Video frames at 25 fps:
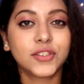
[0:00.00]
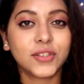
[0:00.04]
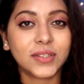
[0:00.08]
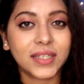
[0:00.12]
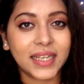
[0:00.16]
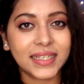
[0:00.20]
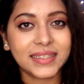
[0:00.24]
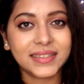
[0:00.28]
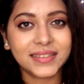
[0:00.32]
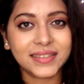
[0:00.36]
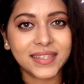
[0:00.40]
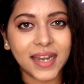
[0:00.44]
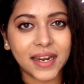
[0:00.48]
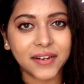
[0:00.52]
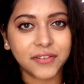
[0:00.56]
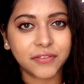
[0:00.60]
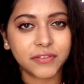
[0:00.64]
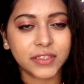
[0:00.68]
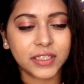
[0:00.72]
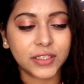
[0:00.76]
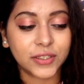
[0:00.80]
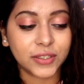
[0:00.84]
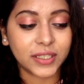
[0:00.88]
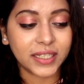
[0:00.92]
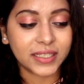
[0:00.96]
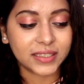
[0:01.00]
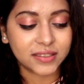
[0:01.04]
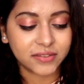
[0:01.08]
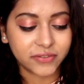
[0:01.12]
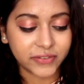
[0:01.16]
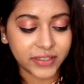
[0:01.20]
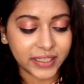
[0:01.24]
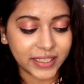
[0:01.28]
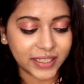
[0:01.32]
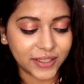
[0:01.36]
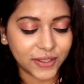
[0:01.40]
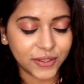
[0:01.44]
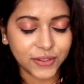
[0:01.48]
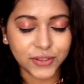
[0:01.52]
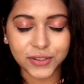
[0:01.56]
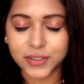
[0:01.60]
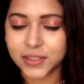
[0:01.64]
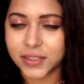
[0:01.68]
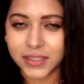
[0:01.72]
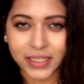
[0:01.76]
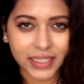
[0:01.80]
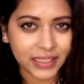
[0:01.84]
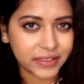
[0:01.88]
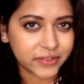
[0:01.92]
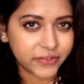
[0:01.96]
So let's start with today's video. So
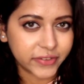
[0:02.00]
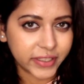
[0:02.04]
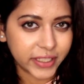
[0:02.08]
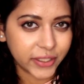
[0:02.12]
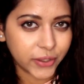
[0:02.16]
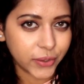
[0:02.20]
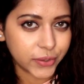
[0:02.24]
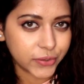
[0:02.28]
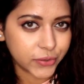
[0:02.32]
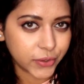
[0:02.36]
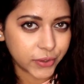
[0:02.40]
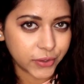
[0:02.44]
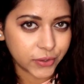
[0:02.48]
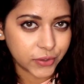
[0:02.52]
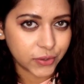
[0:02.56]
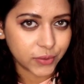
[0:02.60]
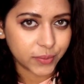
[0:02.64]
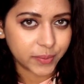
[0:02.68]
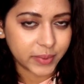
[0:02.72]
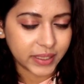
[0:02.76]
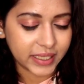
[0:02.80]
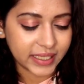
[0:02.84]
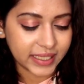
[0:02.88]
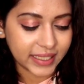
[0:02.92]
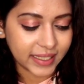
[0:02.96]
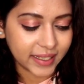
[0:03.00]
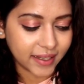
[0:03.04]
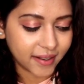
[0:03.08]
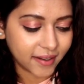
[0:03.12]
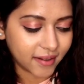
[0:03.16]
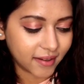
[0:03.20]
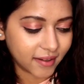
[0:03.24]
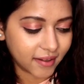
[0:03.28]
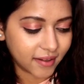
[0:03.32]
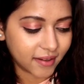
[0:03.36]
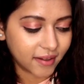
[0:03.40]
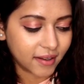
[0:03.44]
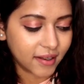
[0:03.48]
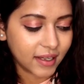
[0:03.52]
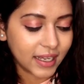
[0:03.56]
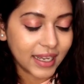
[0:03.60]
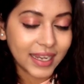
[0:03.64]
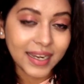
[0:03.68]
today's video is going to be a